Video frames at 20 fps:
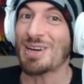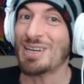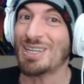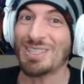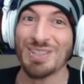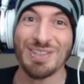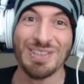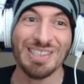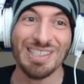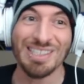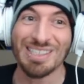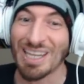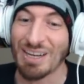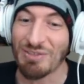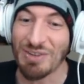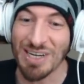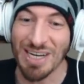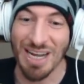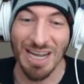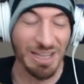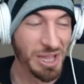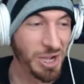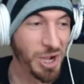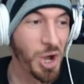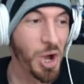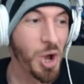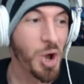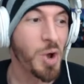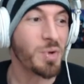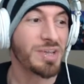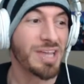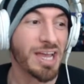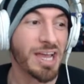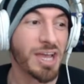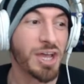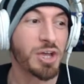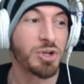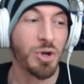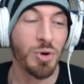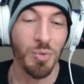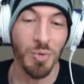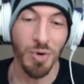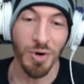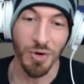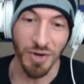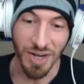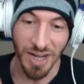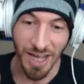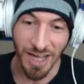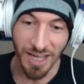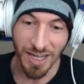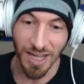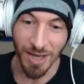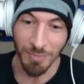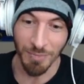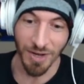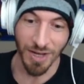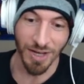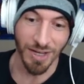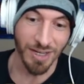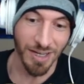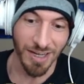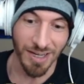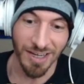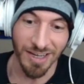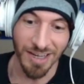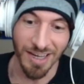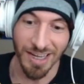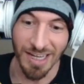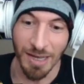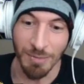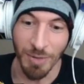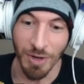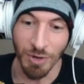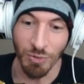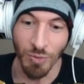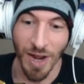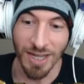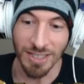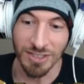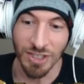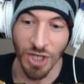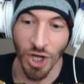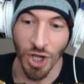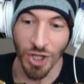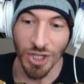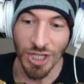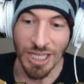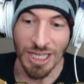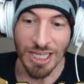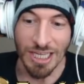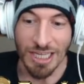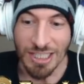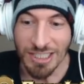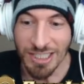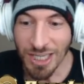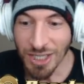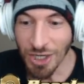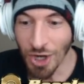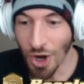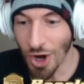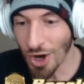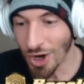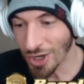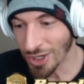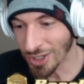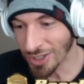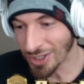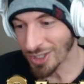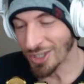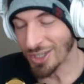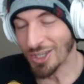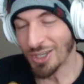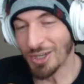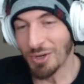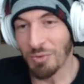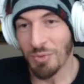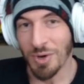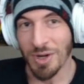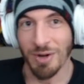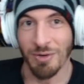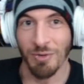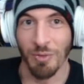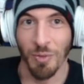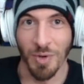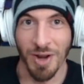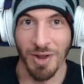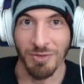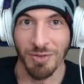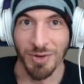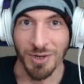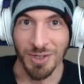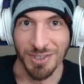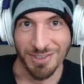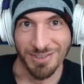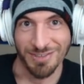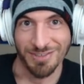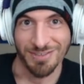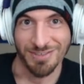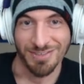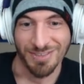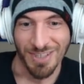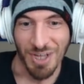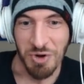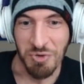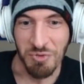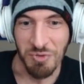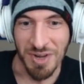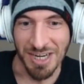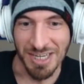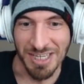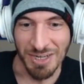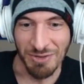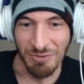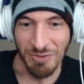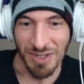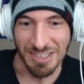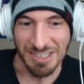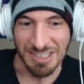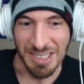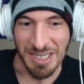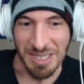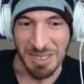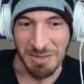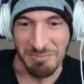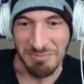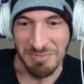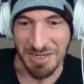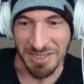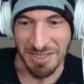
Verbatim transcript: doing this every day. Like, oh yeah, don't worry, I got my, uh, I got my Ragdoll, Yin Hong, whatever, whatever, arena defense team.